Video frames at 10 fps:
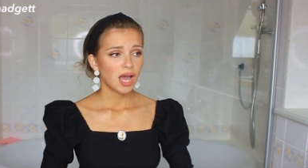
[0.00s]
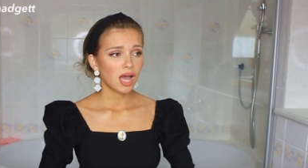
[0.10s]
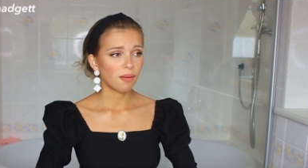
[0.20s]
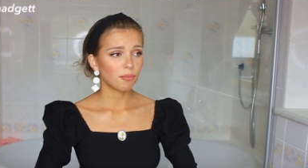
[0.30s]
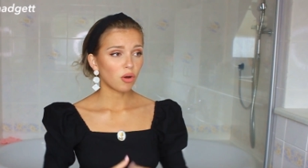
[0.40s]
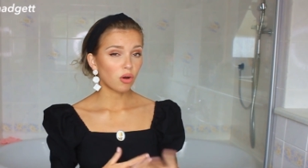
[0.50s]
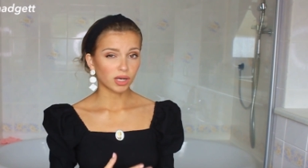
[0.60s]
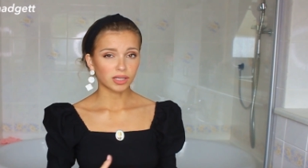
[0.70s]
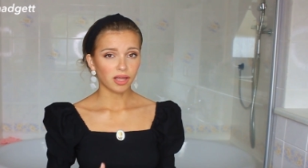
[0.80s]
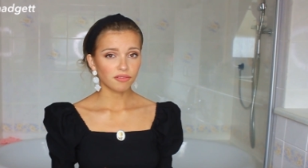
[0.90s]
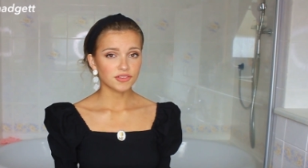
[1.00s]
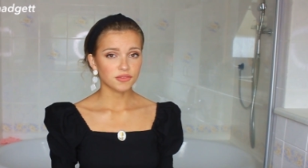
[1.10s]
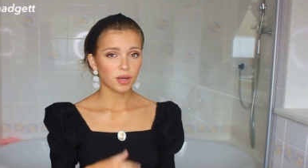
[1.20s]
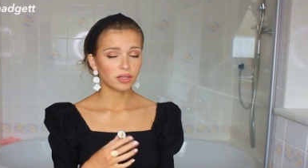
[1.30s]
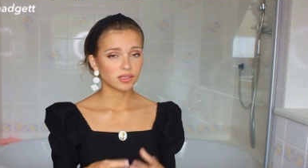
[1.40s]
um, or a glove
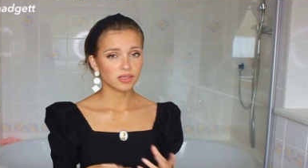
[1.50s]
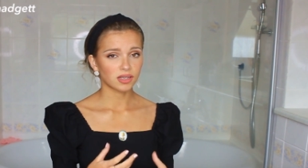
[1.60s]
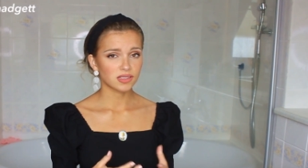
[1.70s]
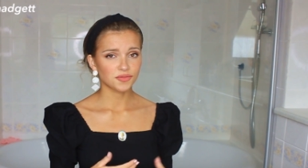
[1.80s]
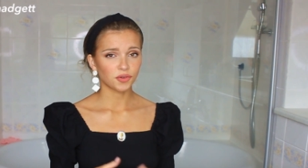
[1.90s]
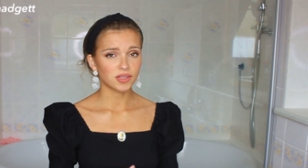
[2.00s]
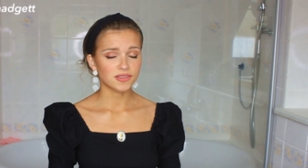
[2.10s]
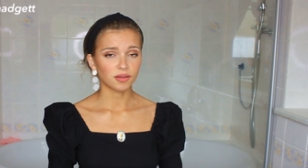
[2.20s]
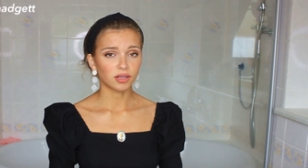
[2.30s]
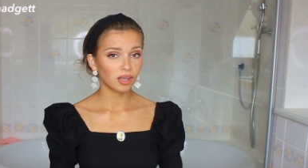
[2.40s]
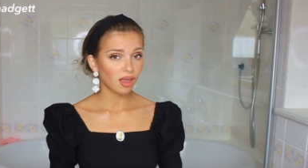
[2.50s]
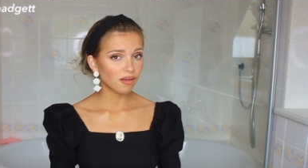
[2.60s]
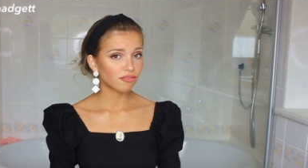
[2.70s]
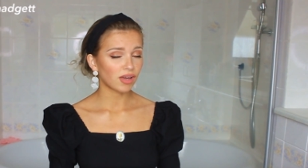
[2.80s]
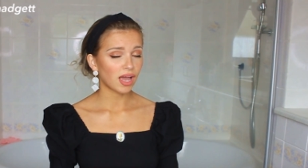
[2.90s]
as well, an, an exfoliating
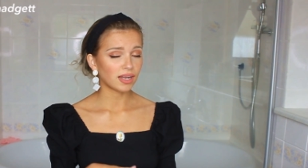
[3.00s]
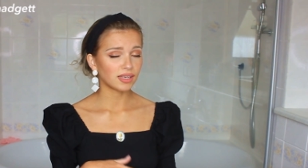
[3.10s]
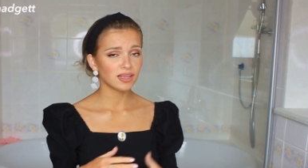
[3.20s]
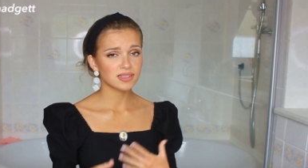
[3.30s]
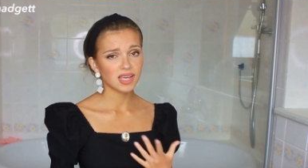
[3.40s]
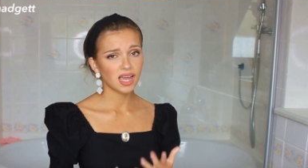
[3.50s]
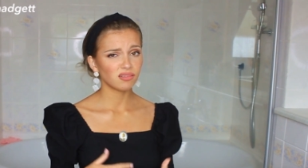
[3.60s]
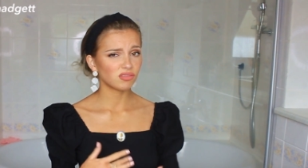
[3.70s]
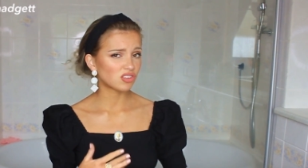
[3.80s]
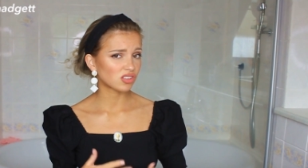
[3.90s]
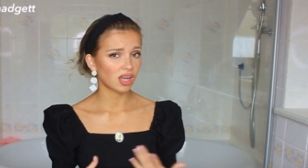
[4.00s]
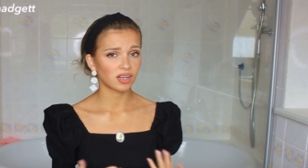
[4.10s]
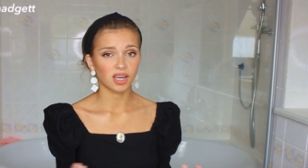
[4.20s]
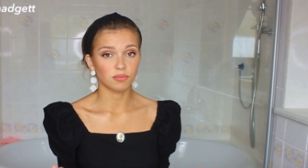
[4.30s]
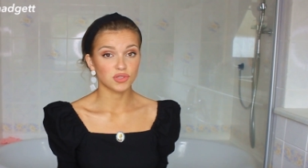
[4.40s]
glove. And yeah, the tan just kind
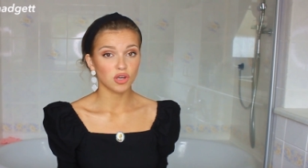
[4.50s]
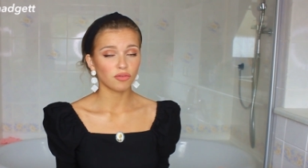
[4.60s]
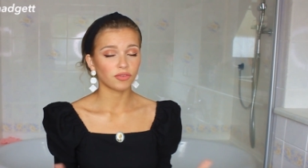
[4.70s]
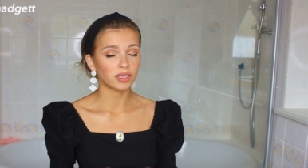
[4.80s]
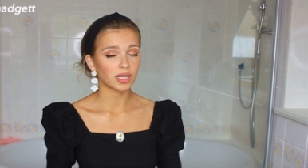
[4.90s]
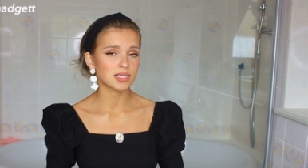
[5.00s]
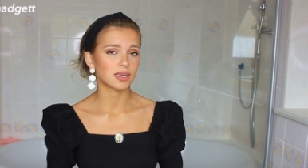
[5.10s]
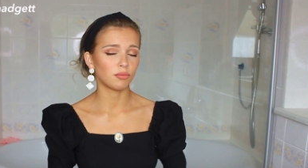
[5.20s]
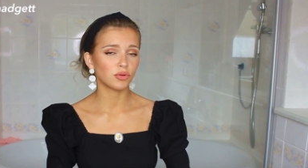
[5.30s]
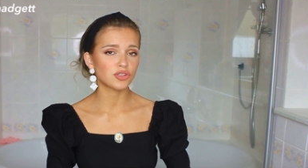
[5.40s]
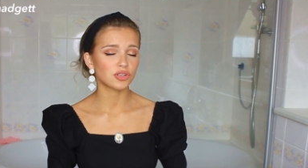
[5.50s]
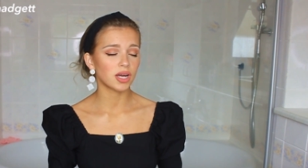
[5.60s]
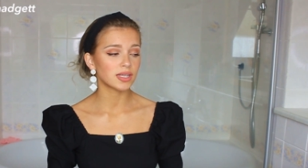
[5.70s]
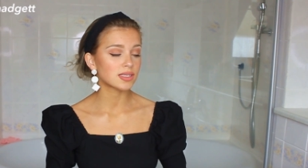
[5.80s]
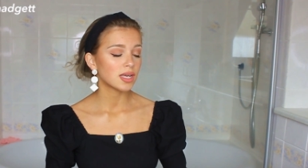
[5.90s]
of comes off. I like to keep
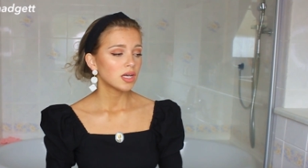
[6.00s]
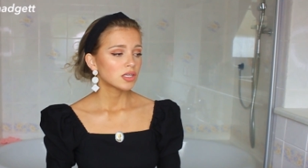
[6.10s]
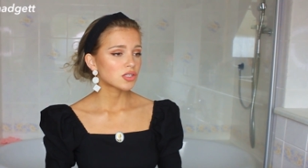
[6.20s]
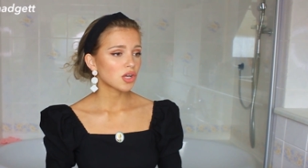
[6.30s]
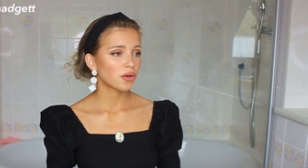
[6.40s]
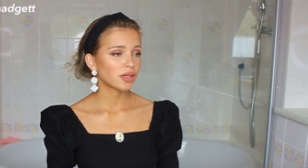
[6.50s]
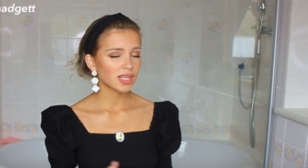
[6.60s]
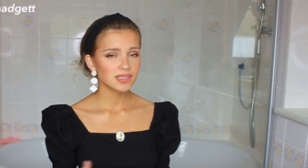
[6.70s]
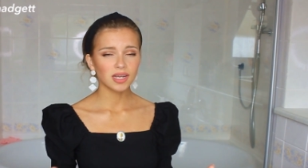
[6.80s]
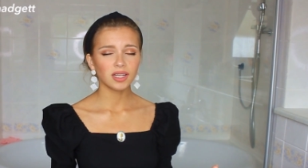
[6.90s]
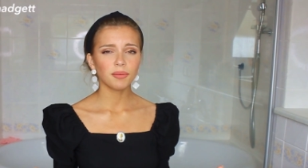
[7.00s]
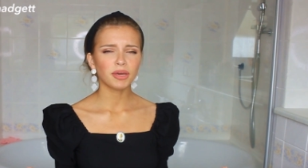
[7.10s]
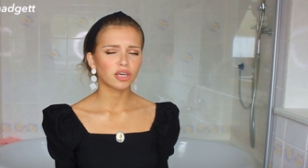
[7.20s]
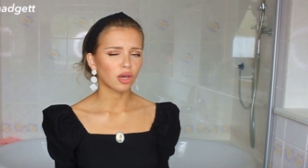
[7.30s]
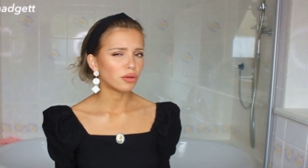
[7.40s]
moisturised. So yeah, that's kind of
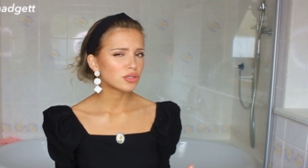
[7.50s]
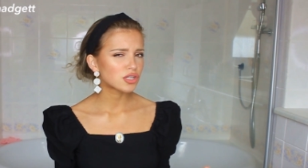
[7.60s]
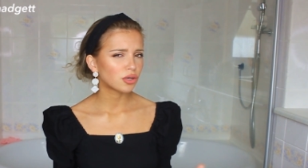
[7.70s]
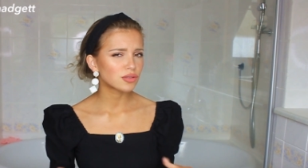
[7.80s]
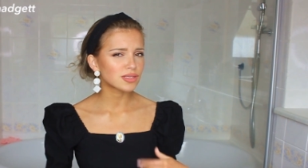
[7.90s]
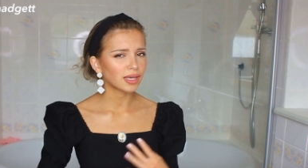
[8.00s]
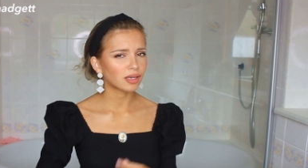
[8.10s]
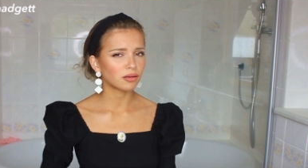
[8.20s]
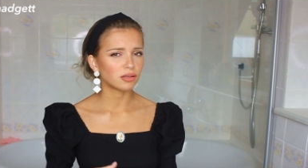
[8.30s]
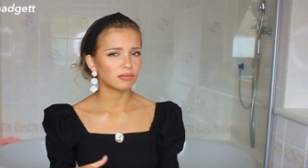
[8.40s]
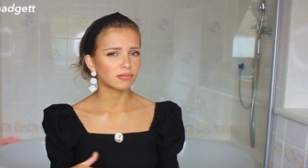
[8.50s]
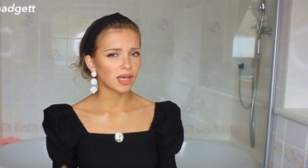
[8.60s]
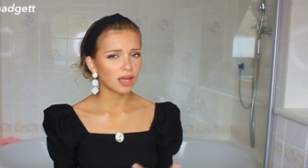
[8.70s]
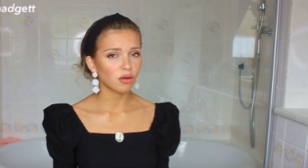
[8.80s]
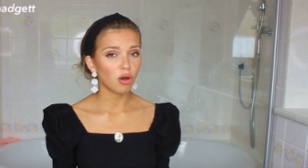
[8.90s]
like my go-to taking
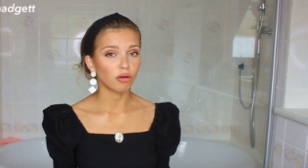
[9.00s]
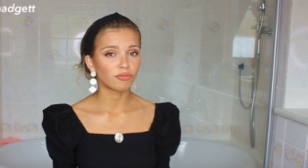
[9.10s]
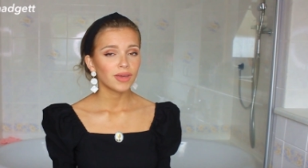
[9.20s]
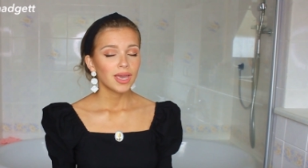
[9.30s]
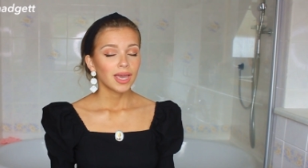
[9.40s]
tan off